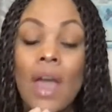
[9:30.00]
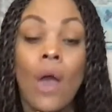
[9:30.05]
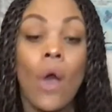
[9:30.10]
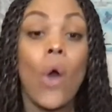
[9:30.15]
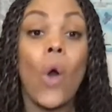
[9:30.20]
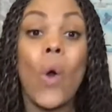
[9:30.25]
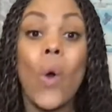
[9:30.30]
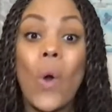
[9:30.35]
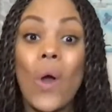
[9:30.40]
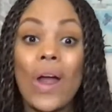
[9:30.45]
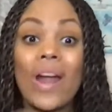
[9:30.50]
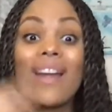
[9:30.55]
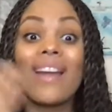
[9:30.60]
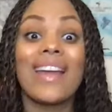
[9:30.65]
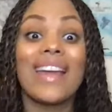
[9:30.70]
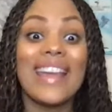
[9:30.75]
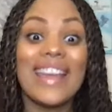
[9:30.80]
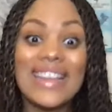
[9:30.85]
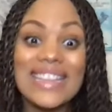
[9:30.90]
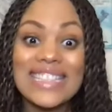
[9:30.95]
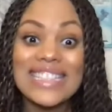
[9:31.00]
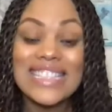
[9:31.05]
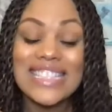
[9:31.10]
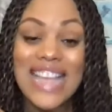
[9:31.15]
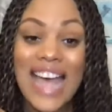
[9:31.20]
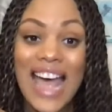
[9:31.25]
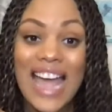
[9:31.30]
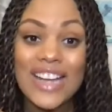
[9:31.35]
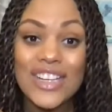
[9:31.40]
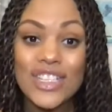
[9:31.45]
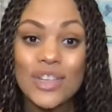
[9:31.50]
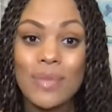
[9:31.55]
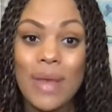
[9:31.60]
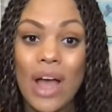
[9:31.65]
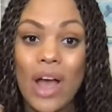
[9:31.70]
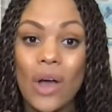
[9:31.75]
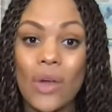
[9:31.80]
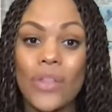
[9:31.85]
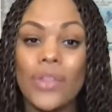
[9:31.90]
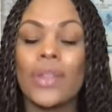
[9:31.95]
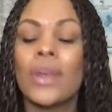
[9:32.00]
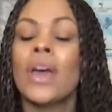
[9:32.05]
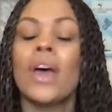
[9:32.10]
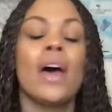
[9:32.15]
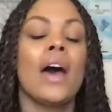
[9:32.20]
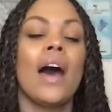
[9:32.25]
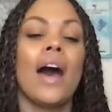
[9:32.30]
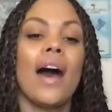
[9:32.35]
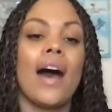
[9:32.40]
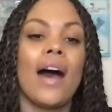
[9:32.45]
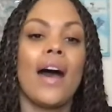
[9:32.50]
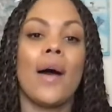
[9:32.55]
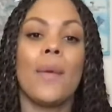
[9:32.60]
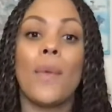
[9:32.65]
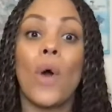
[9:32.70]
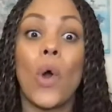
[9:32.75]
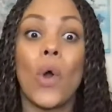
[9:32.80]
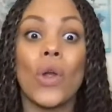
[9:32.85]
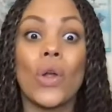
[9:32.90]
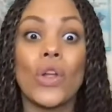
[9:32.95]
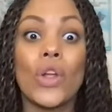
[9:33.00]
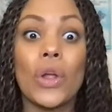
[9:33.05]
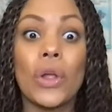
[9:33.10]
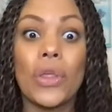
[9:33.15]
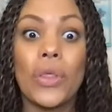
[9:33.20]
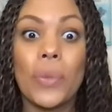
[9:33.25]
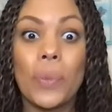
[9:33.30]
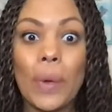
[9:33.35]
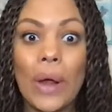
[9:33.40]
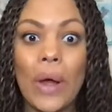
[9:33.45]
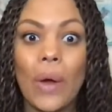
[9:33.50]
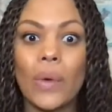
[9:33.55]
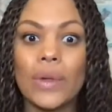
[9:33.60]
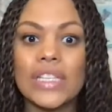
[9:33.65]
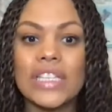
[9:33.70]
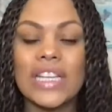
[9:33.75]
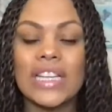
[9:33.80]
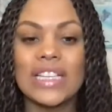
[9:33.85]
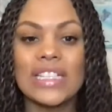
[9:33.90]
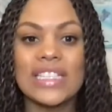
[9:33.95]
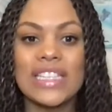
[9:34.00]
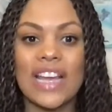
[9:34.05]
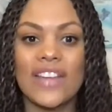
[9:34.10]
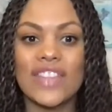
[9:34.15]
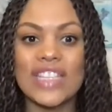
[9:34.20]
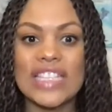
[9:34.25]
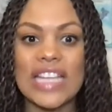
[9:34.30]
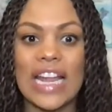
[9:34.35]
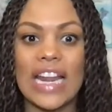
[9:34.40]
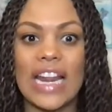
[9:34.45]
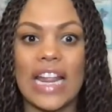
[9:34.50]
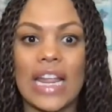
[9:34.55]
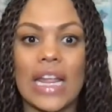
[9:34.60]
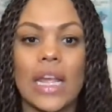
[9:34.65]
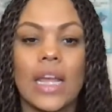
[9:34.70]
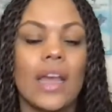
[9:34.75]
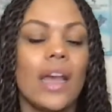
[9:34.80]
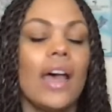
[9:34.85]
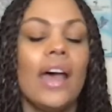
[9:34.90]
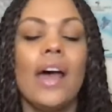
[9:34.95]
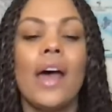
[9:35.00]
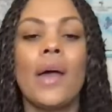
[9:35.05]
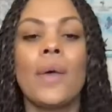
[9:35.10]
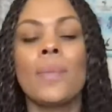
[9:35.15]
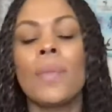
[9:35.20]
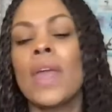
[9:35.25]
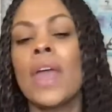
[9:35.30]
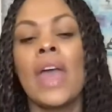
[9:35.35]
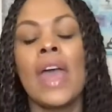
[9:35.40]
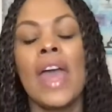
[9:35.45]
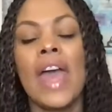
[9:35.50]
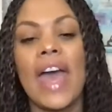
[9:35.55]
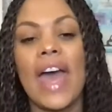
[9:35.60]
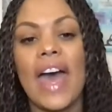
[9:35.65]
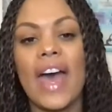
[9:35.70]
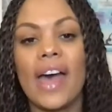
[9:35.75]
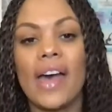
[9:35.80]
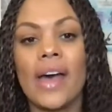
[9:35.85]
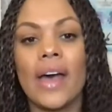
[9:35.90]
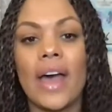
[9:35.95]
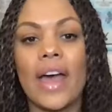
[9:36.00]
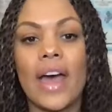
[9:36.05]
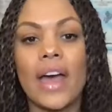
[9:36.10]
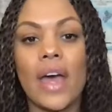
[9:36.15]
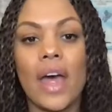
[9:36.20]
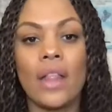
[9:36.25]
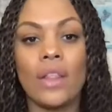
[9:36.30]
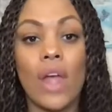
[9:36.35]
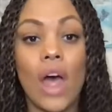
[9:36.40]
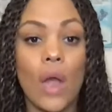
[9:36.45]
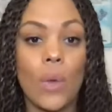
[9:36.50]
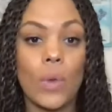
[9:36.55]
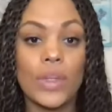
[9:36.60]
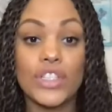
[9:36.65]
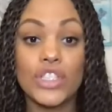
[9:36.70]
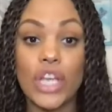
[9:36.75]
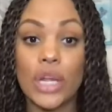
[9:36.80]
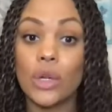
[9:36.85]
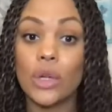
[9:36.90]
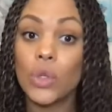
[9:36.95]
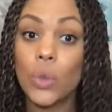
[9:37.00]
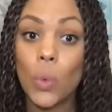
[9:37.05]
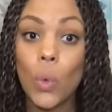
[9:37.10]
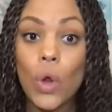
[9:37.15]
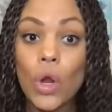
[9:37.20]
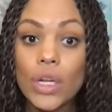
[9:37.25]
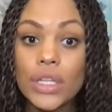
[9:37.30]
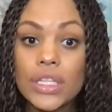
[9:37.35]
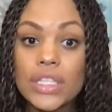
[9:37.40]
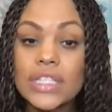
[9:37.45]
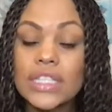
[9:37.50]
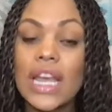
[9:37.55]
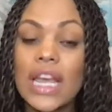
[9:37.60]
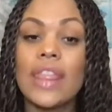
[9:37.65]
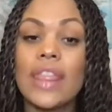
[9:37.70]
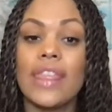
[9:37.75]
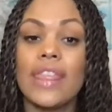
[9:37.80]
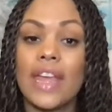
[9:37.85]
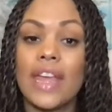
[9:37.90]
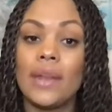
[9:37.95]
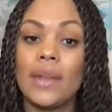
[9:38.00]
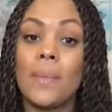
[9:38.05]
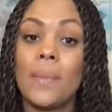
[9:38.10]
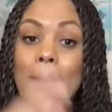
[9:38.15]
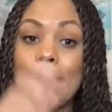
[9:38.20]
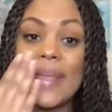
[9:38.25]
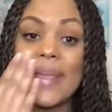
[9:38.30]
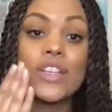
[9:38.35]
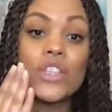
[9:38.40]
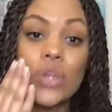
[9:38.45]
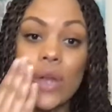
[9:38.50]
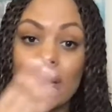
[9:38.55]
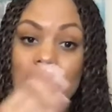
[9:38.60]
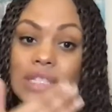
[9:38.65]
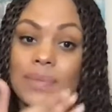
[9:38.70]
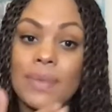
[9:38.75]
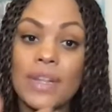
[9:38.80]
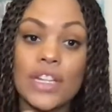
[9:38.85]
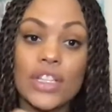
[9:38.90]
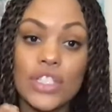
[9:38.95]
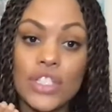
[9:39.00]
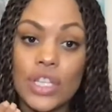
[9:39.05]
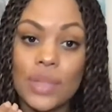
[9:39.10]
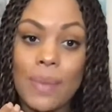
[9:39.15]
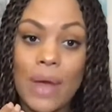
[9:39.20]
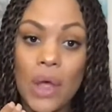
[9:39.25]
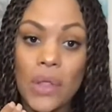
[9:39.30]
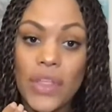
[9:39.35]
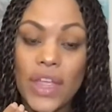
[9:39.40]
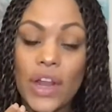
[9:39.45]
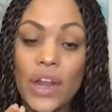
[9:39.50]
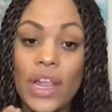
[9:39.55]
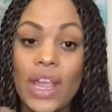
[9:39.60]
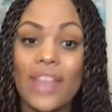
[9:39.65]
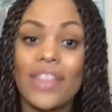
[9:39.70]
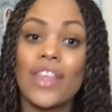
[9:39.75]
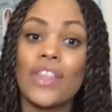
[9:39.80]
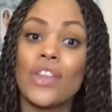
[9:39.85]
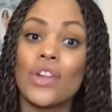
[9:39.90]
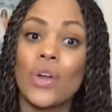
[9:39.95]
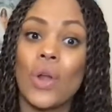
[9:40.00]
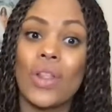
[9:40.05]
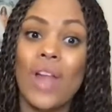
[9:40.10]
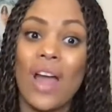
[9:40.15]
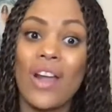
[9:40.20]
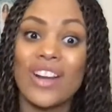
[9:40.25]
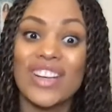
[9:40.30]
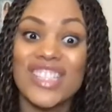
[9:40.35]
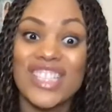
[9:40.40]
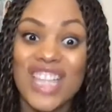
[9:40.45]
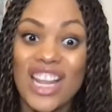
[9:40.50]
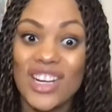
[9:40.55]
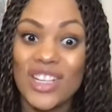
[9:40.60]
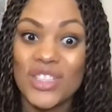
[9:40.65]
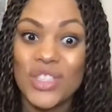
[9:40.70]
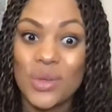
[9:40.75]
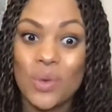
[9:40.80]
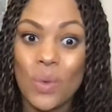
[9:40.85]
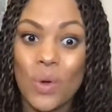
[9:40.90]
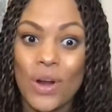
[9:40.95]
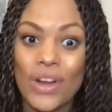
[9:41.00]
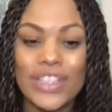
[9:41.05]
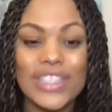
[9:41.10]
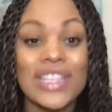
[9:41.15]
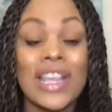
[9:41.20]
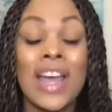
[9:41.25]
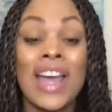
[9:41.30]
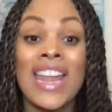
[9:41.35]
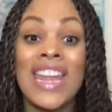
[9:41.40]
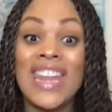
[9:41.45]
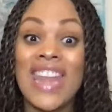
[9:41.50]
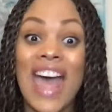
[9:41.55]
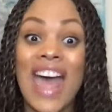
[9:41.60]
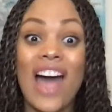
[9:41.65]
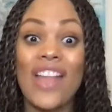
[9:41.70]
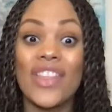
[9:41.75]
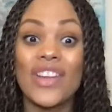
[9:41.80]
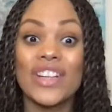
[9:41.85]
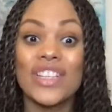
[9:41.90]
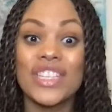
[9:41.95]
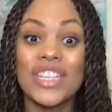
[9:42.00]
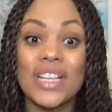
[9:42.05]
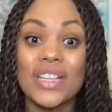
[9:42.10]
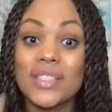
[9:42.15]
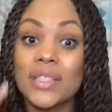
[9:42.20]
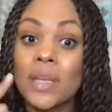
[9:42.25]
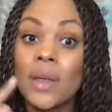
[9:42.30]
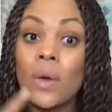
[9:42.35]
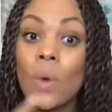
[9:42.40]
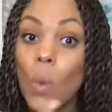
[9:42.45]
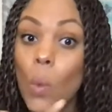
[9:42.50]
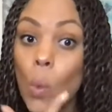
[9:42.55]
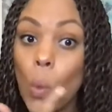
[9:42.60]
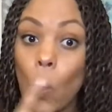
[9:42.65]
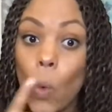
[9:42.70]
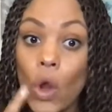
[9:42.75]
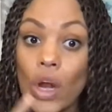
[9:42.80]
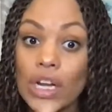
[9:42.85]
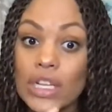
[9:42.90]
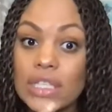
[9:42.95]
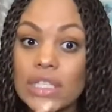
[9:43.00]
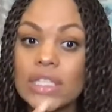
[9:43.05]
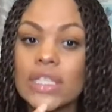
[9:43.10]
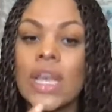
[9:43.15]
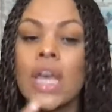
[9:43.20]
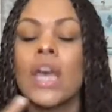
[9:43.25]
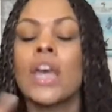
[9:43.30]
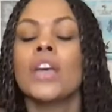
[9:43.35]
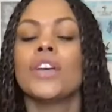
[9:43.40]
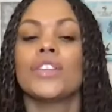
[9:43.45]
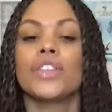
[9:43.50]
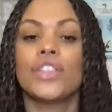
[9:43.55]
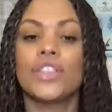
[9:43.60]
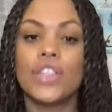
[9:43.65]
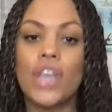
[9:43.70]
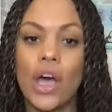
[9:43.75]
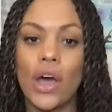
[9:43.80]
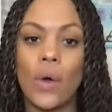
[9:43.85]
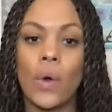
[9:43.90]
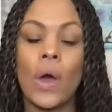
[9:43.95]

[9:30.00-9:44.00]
or inside your mouth, or your throat, devastating. Along with genital warts can then be transmitted to the mouth area. Then they're no longer genital warts. Now they're just warts. So